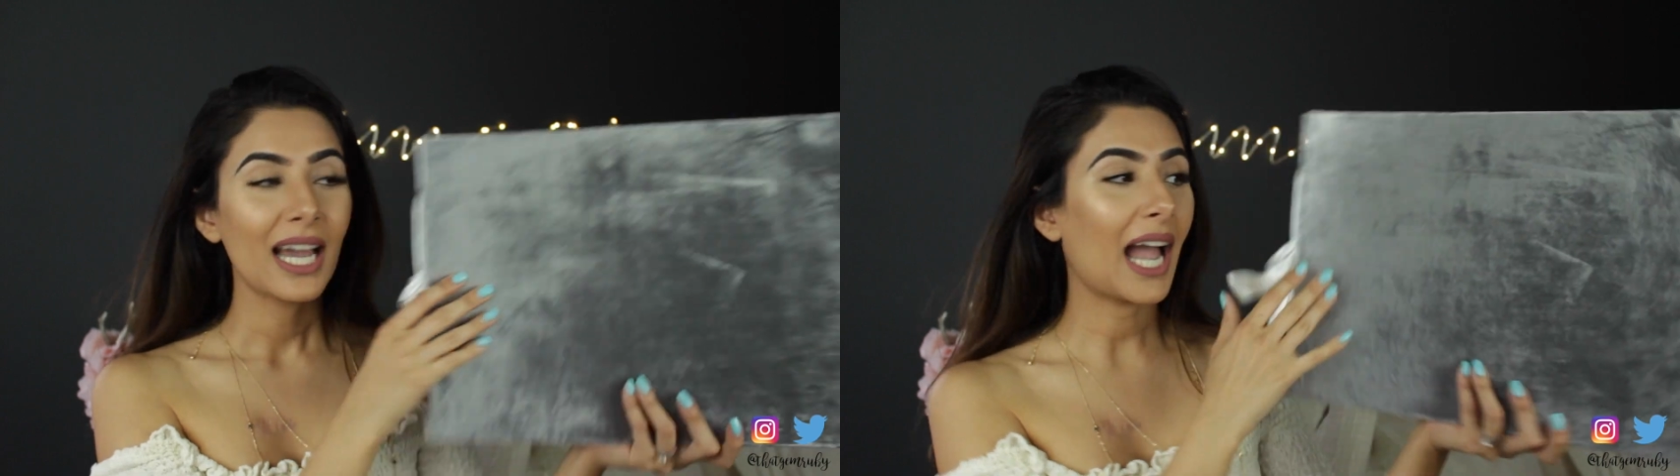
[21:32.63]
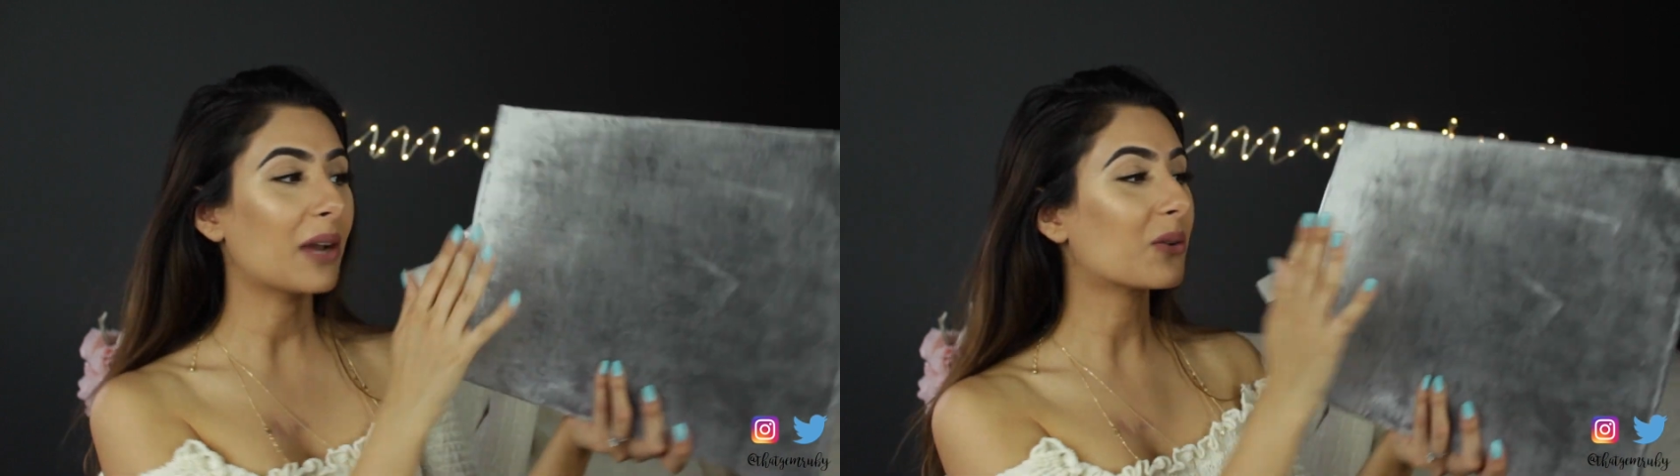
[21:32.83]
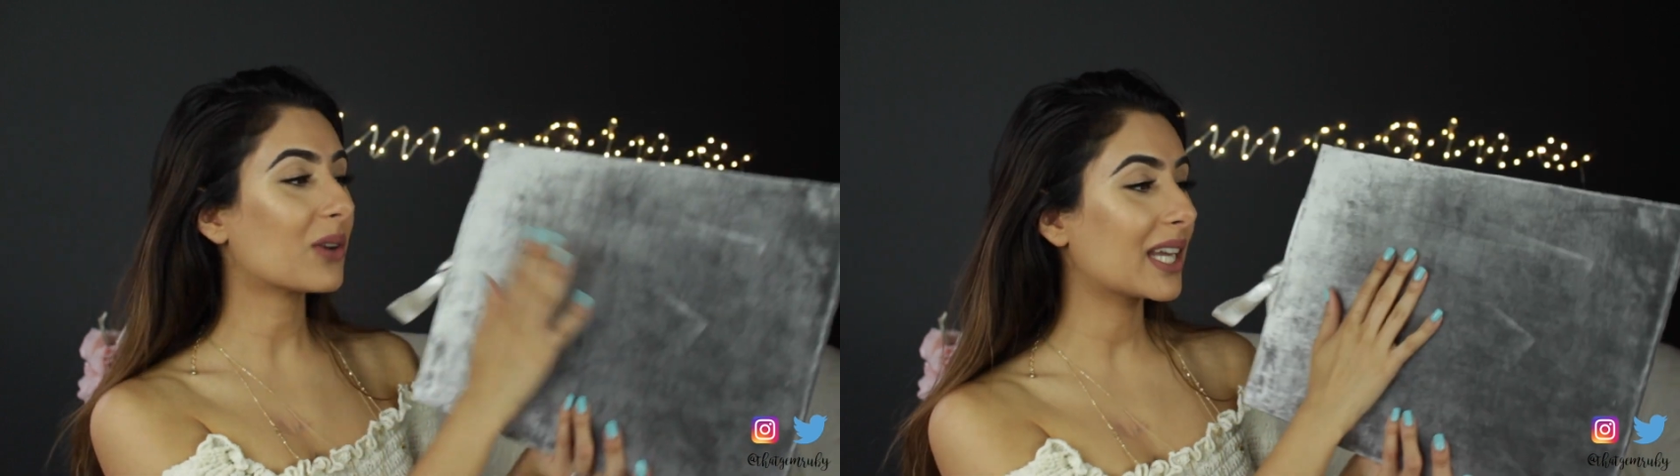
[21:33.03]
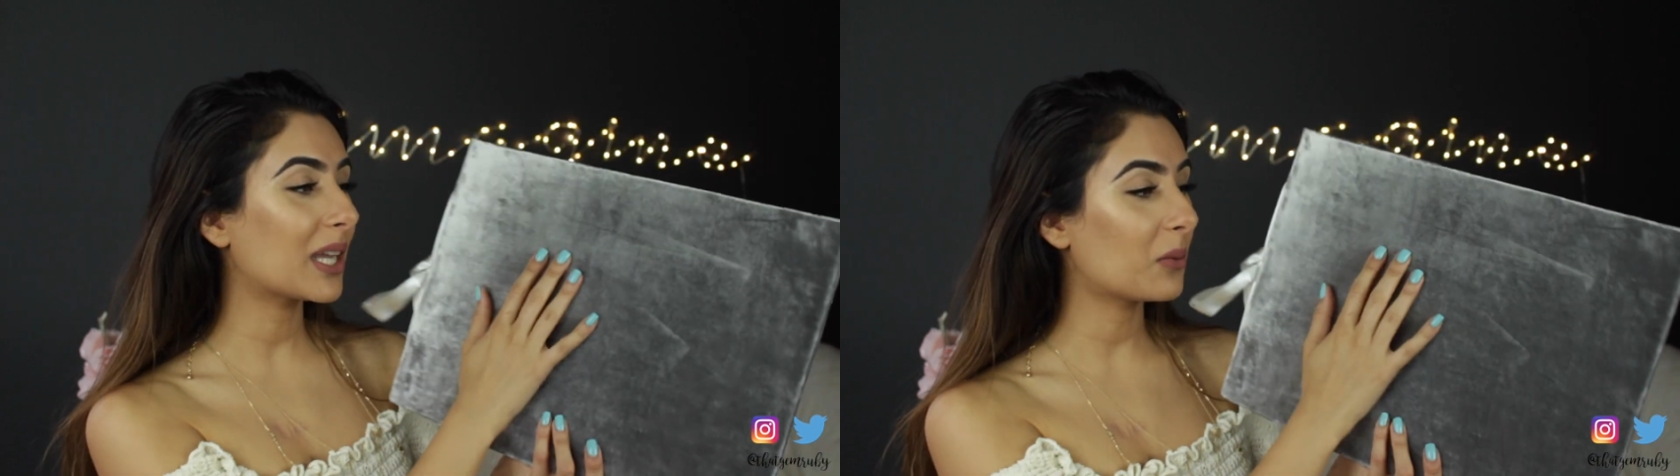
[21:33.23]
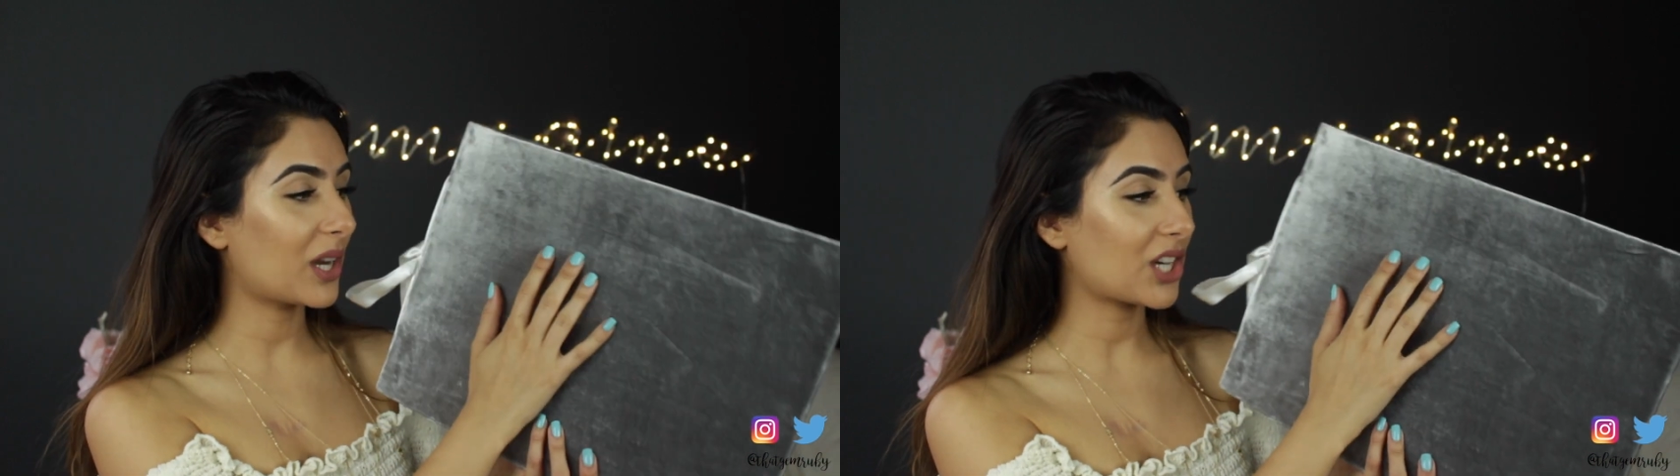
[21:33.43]
I
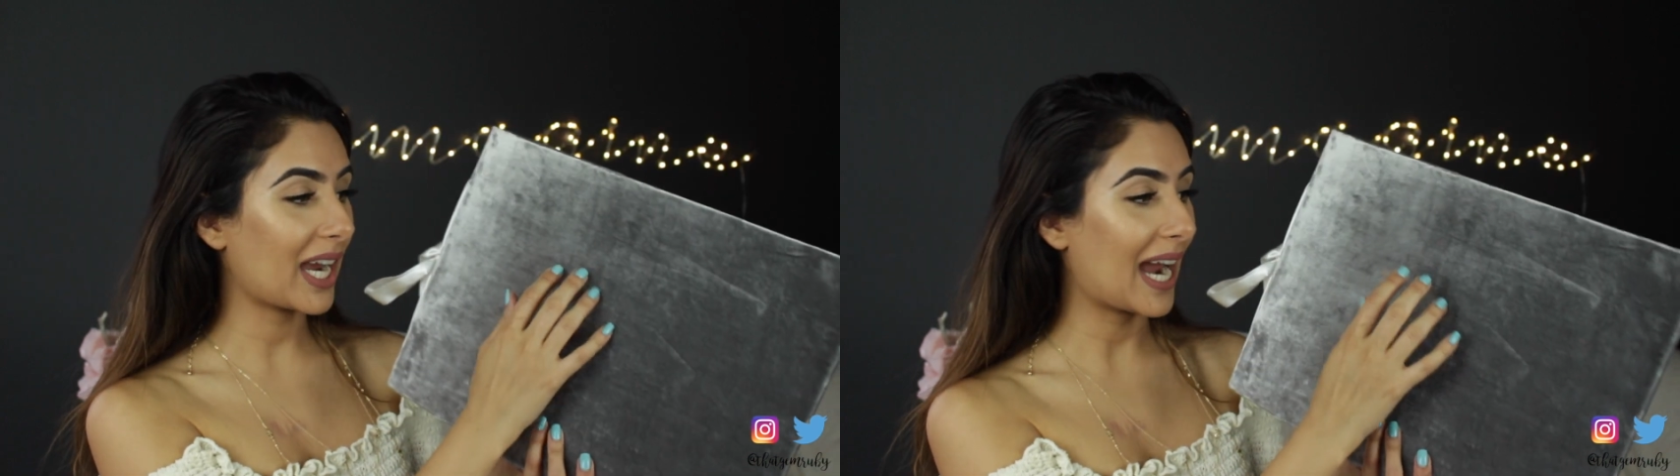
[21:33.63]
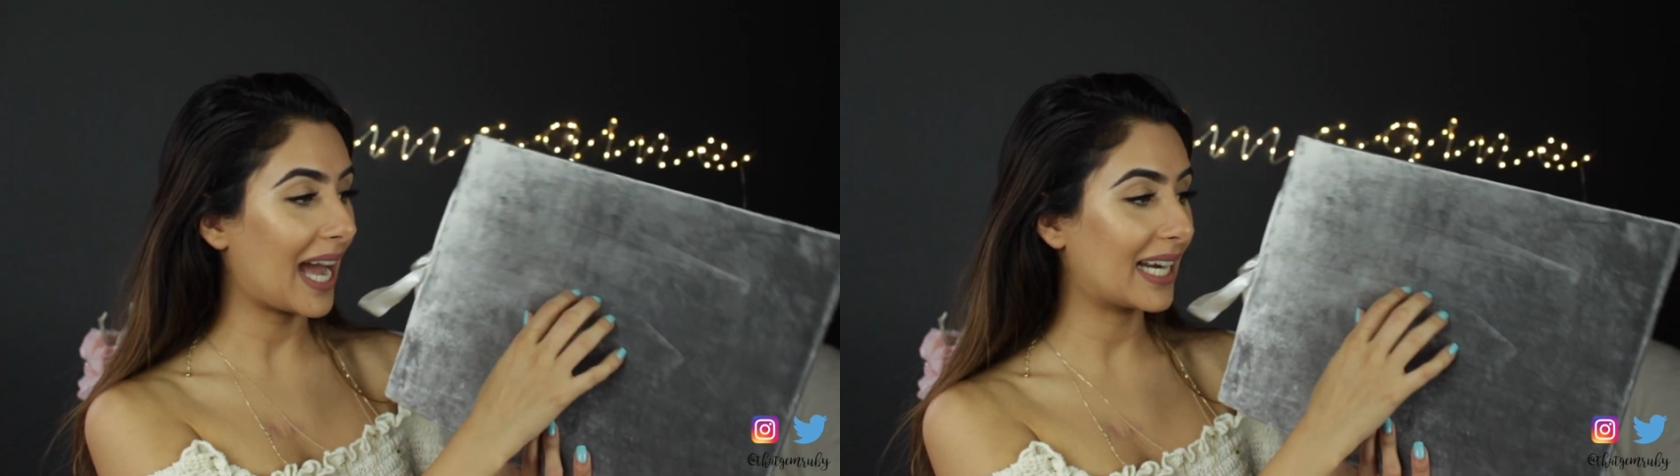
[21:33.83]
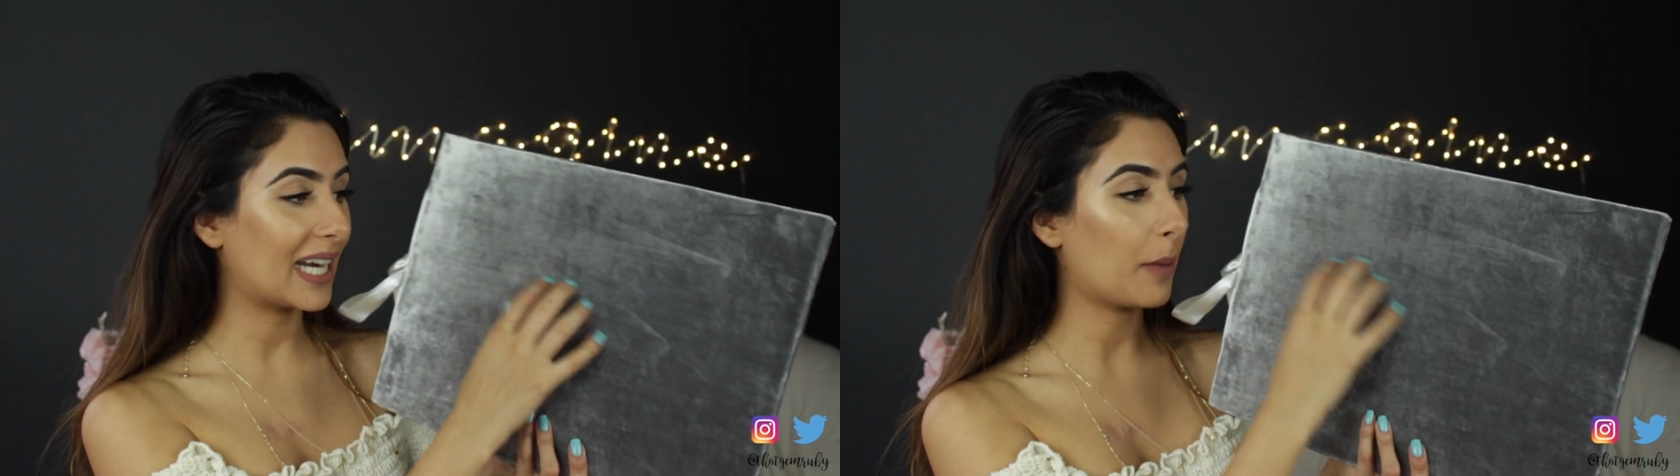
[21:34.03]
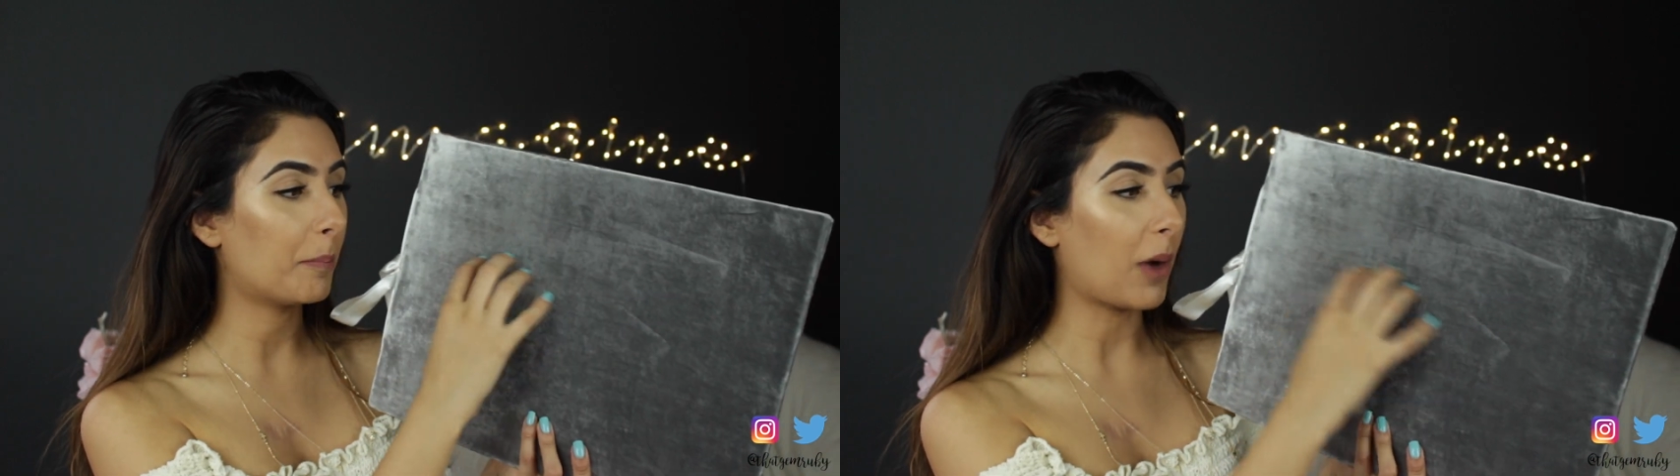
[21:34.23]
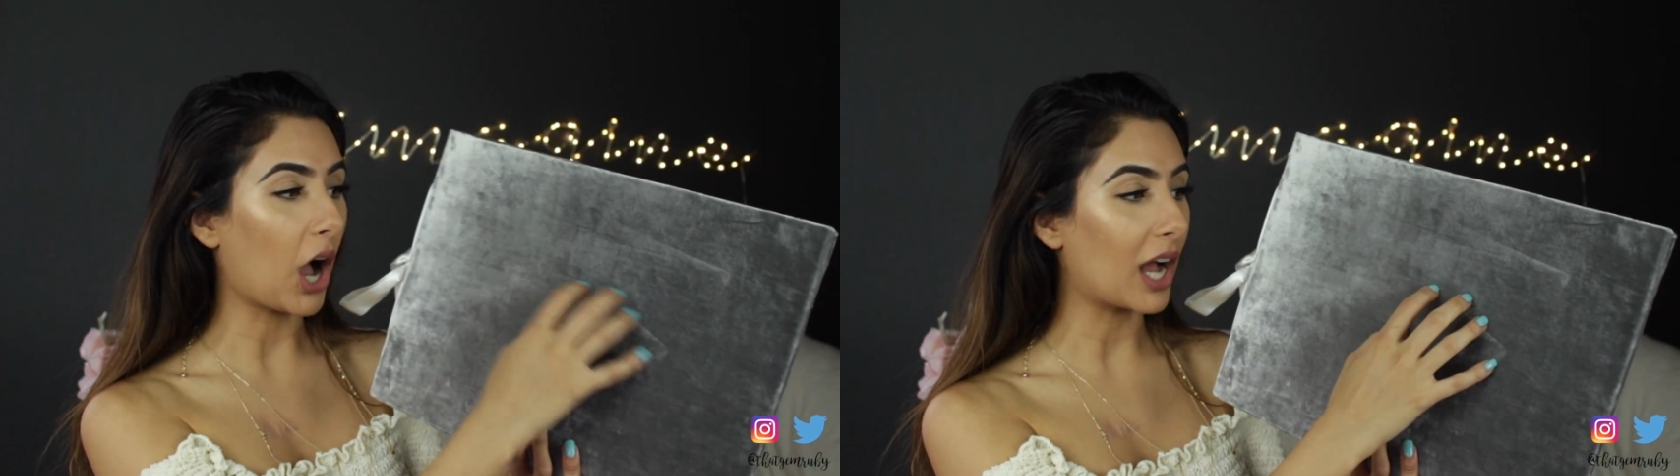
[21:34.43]
really wish I had it
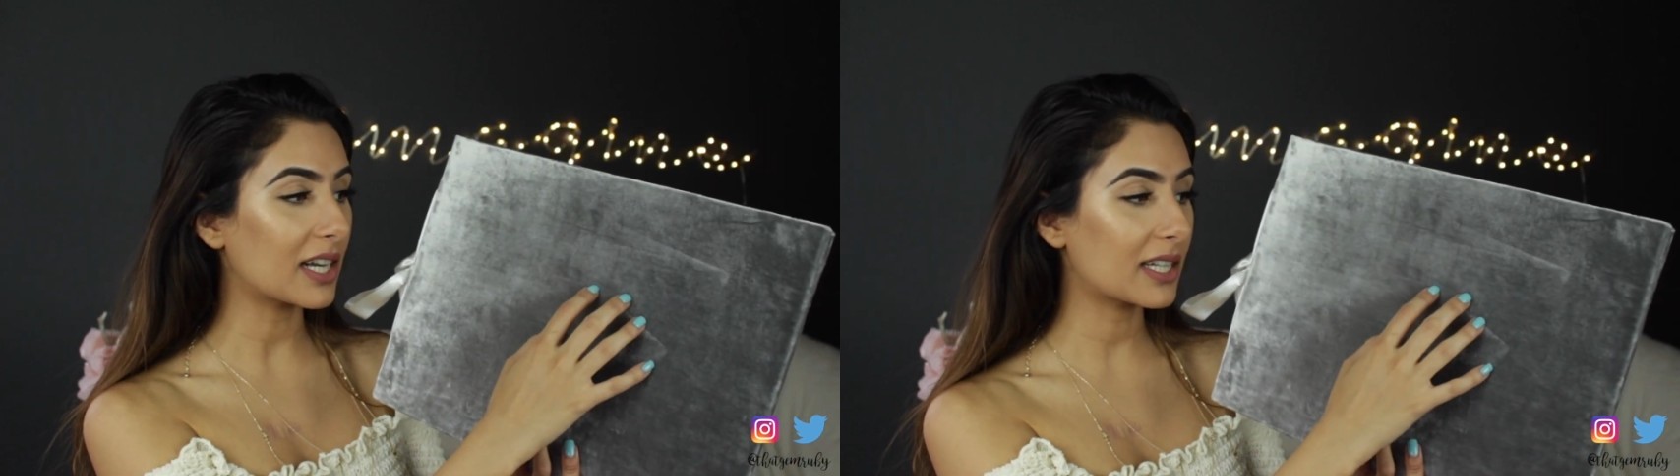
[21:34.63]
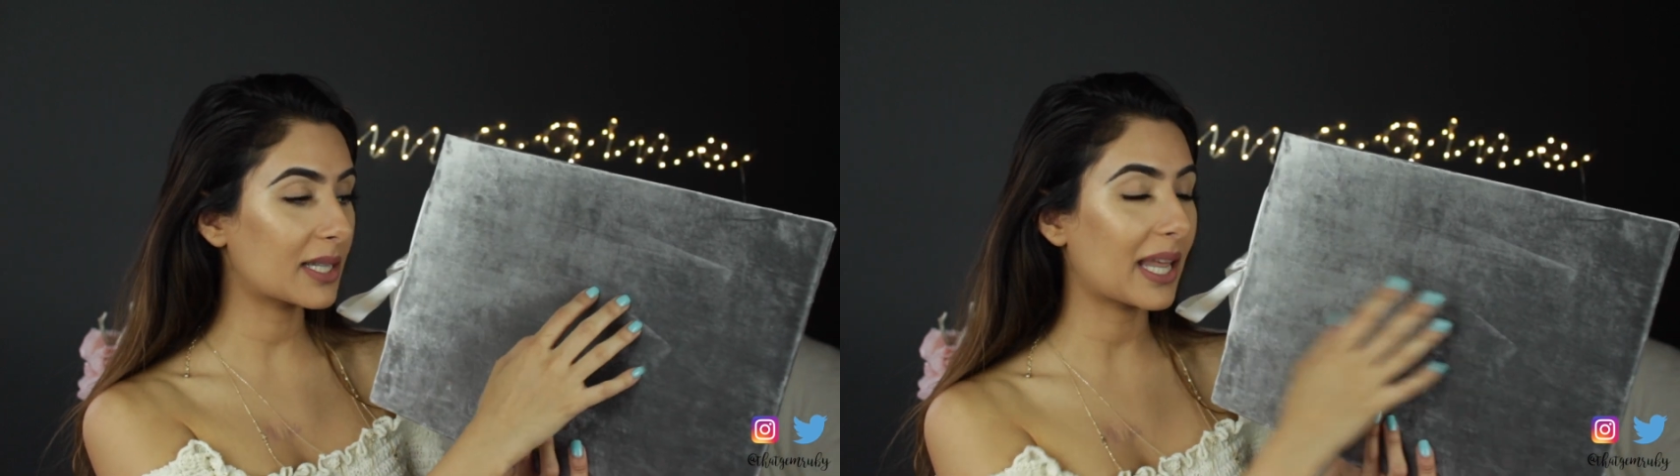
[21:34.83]
embossed.